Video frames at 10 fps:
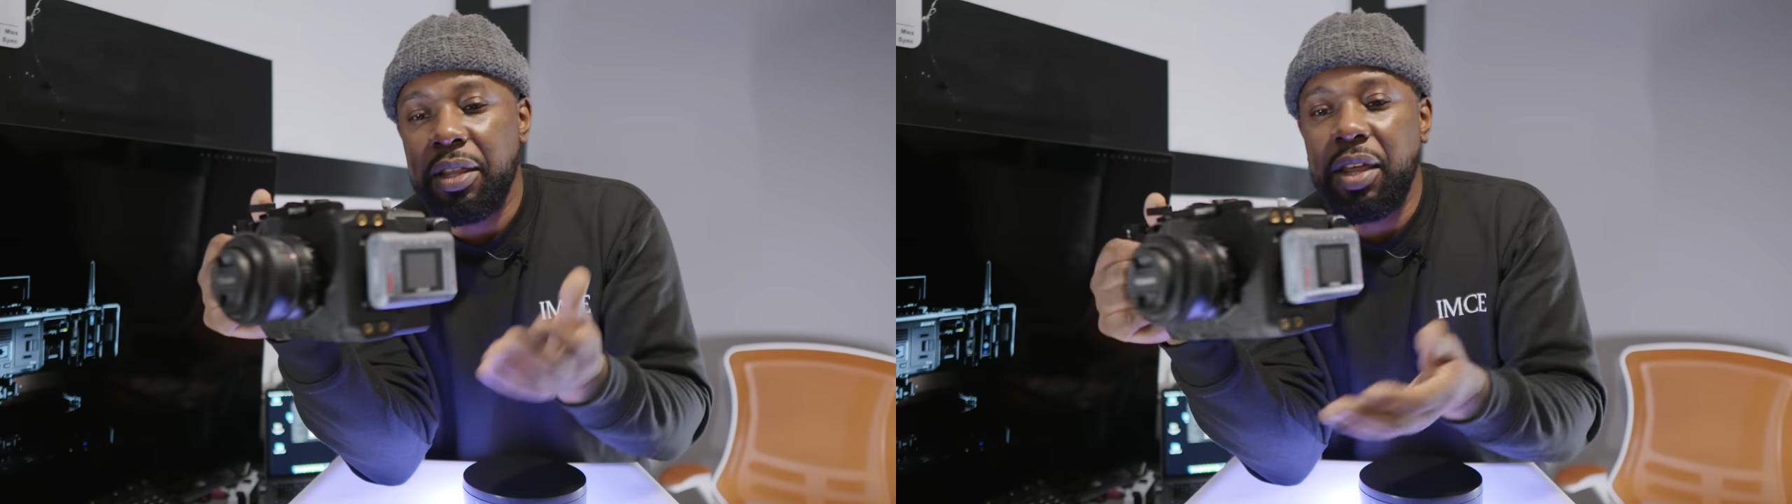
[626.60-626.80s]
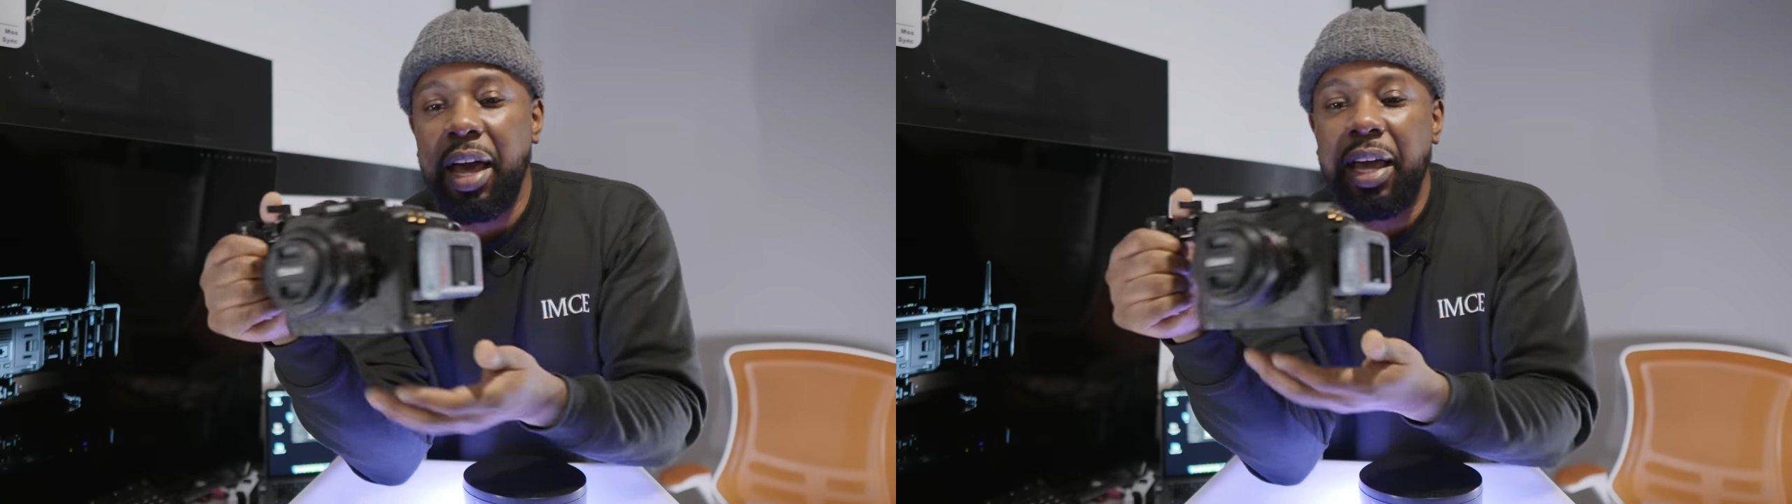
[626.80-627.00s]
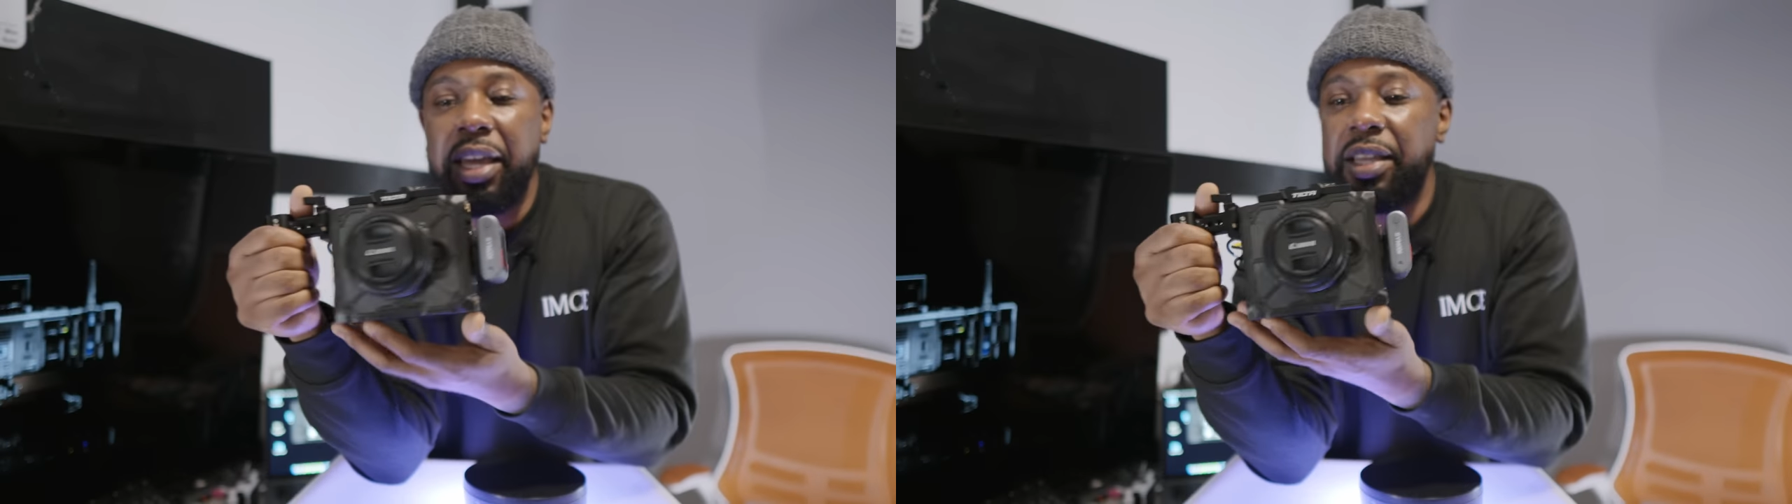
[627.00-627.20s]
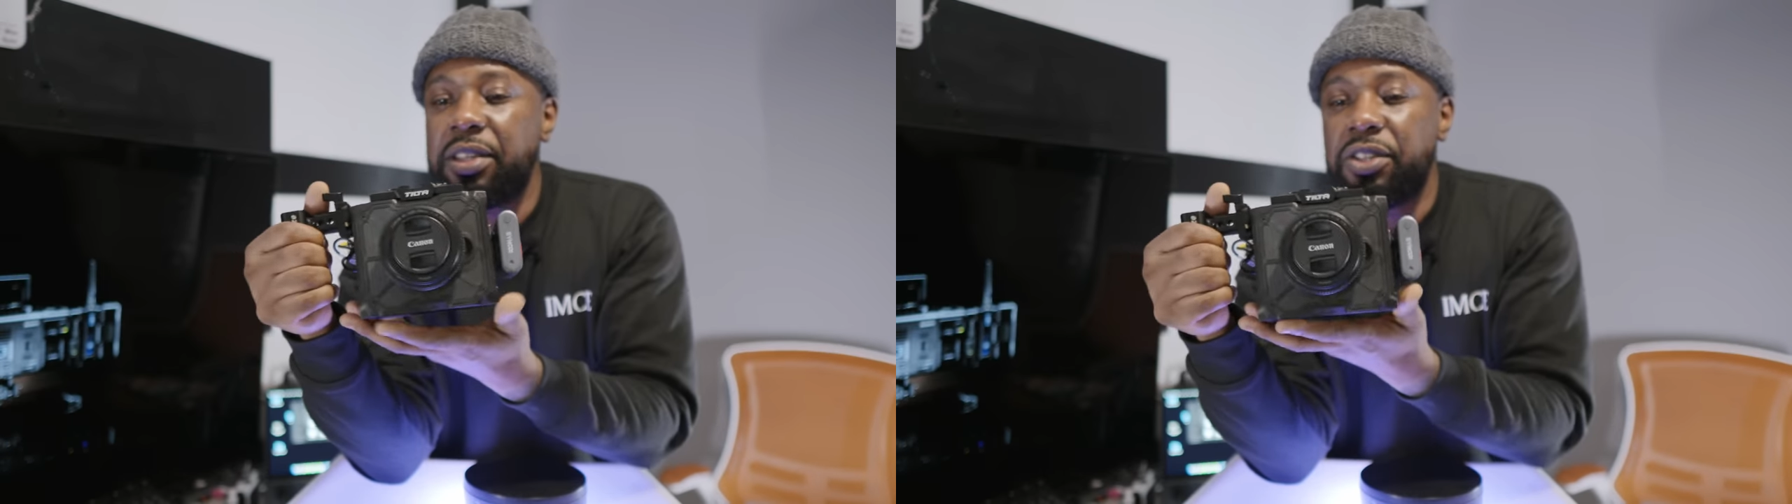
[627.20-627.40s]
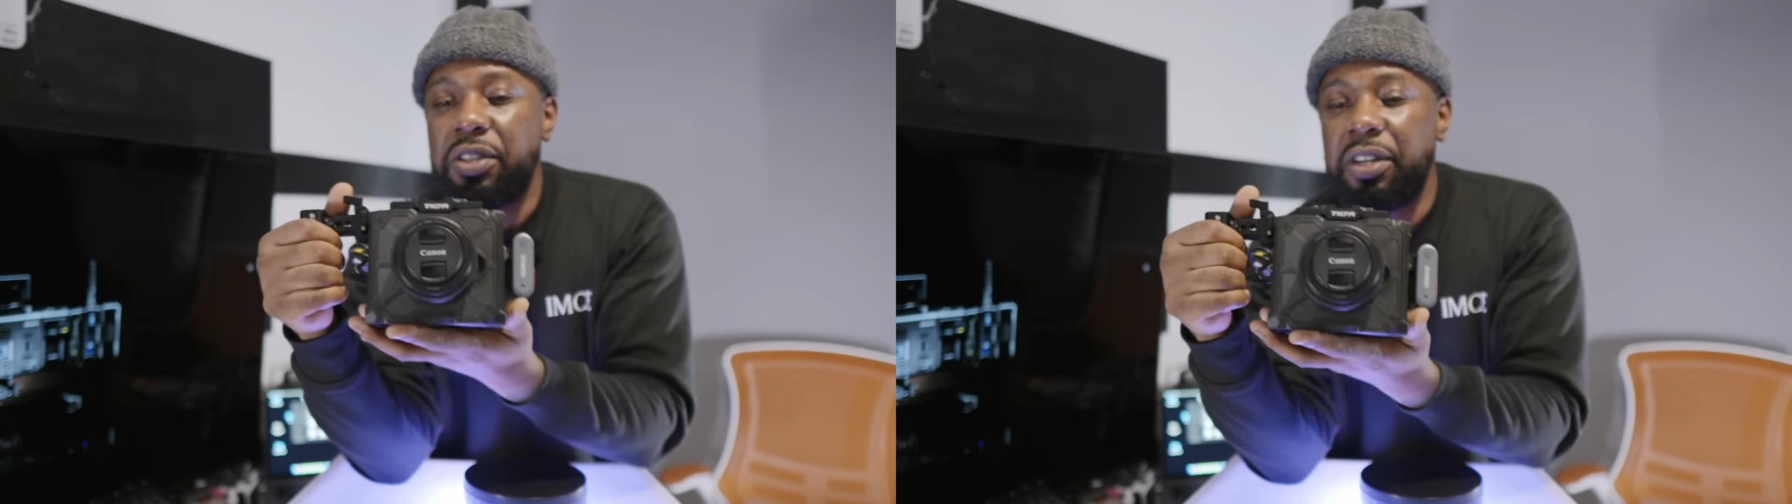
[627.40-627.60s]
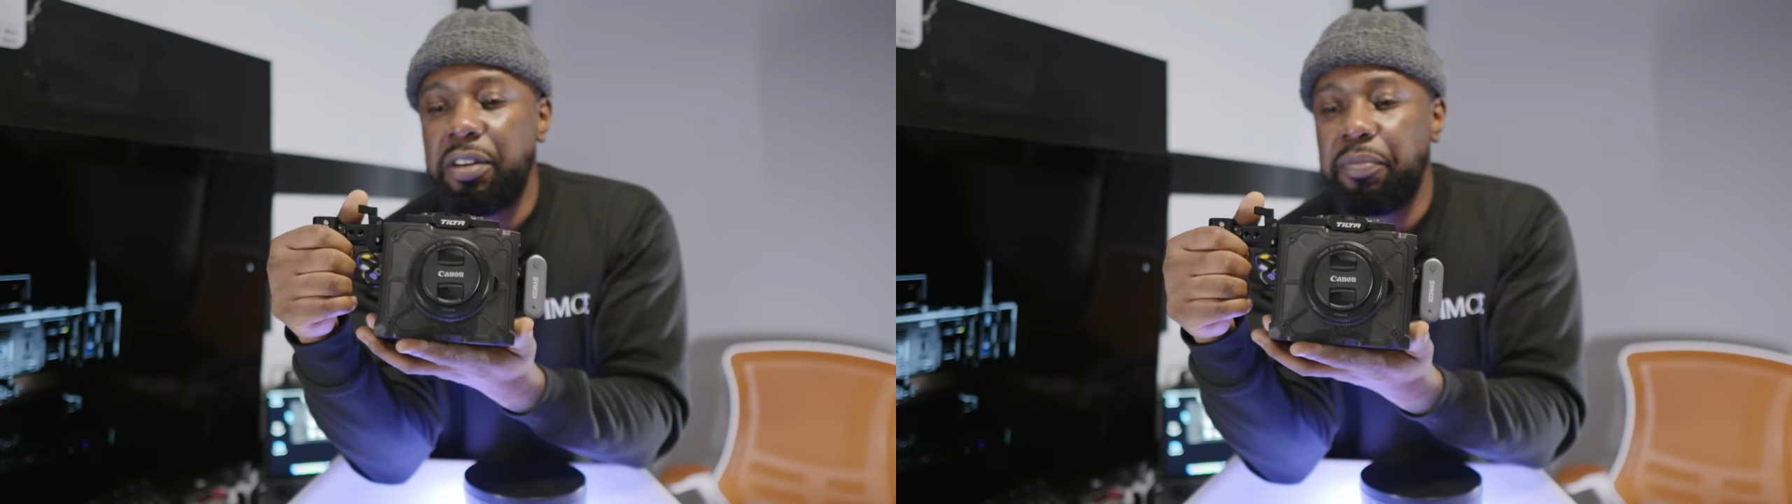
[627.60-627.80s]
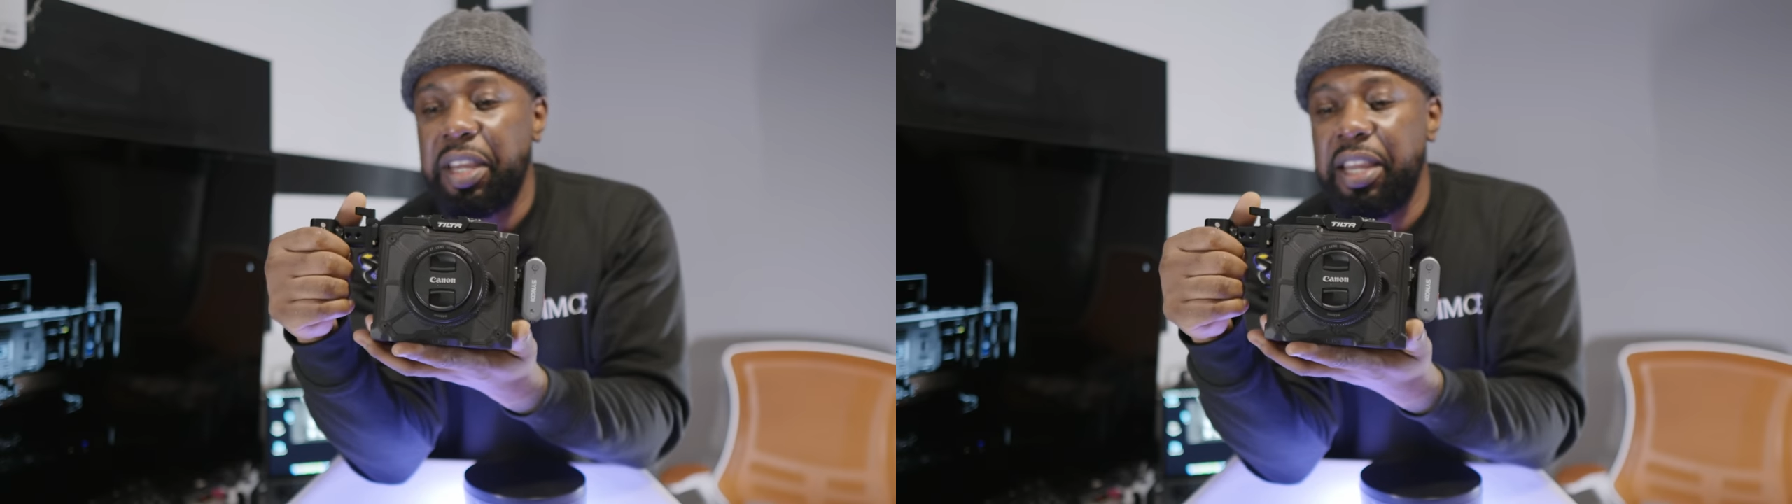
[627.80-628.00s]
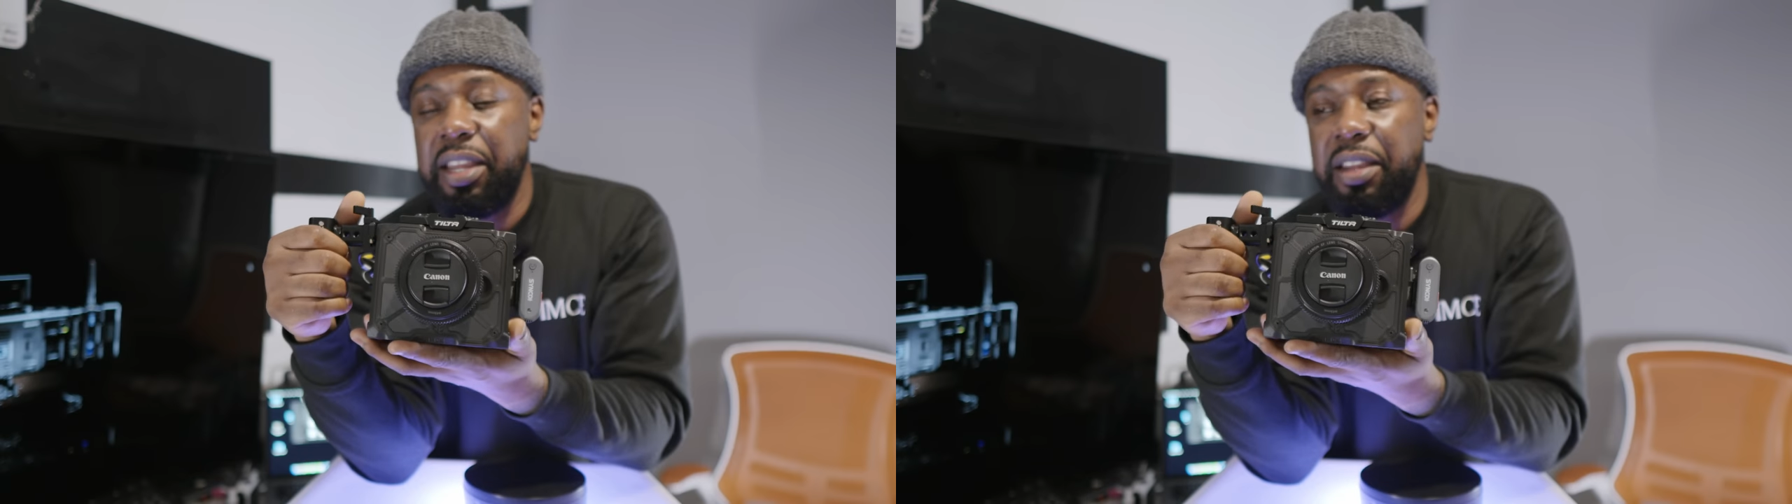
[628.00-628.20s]
that it's just gonna
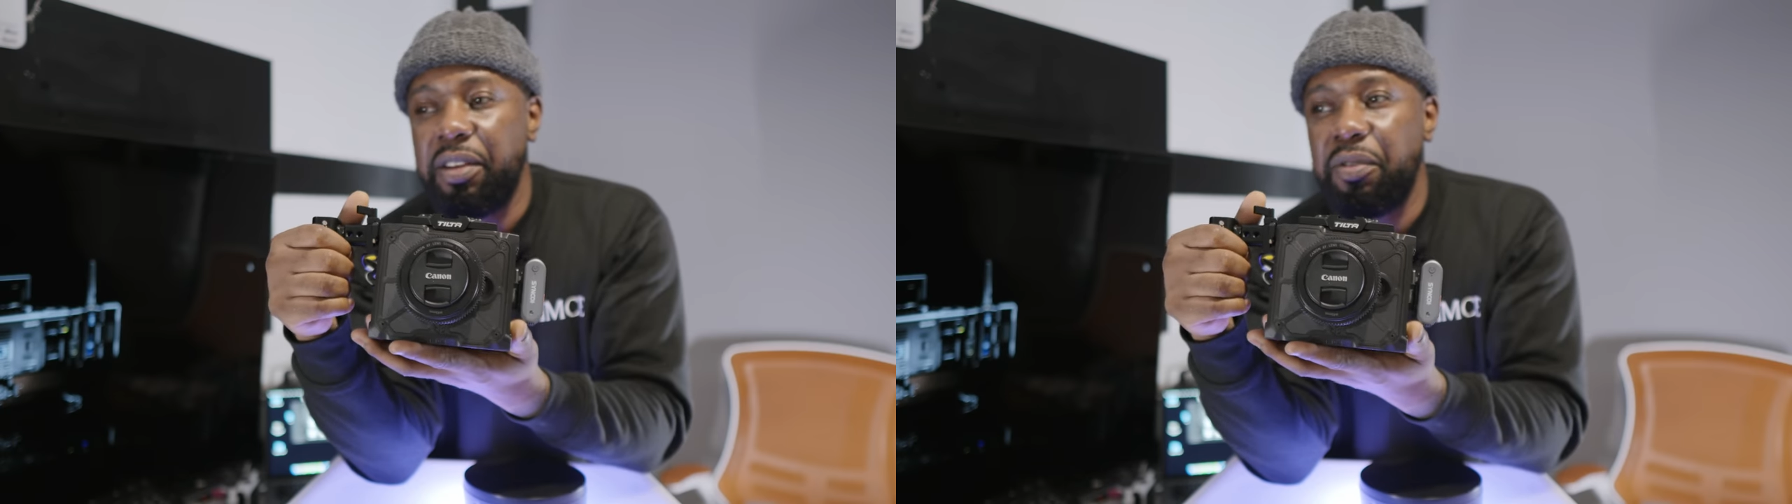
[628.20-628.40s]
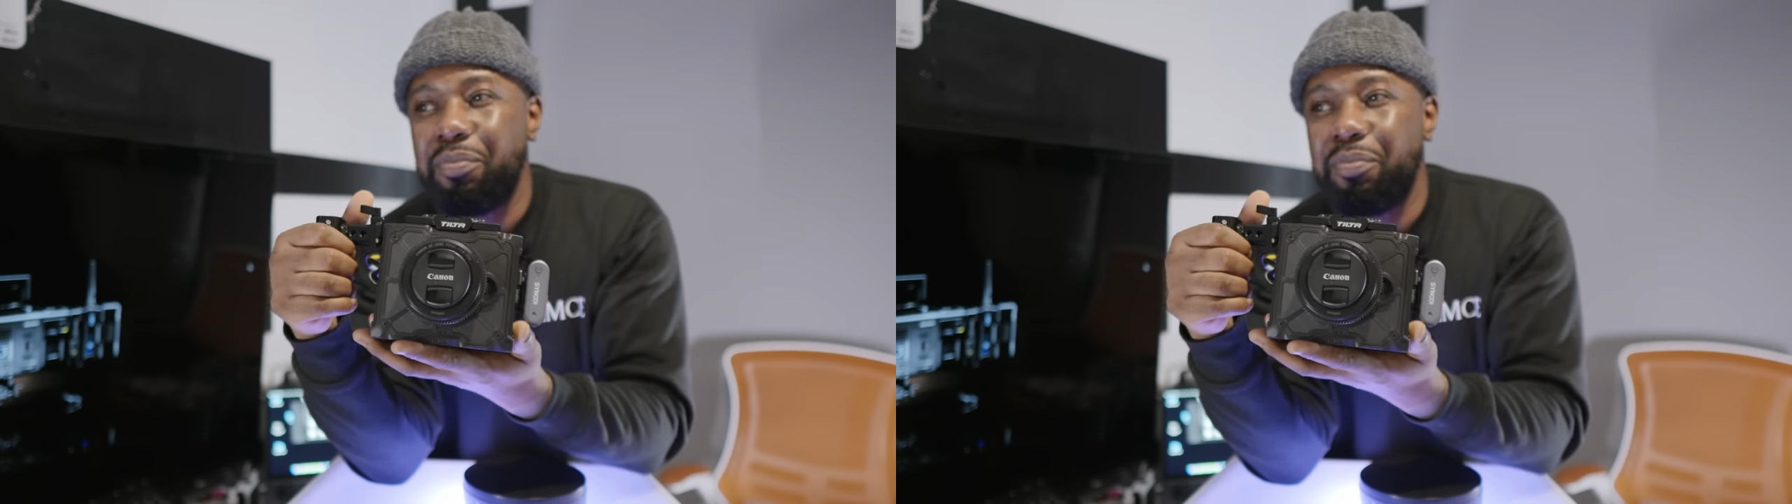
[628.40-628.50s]
be,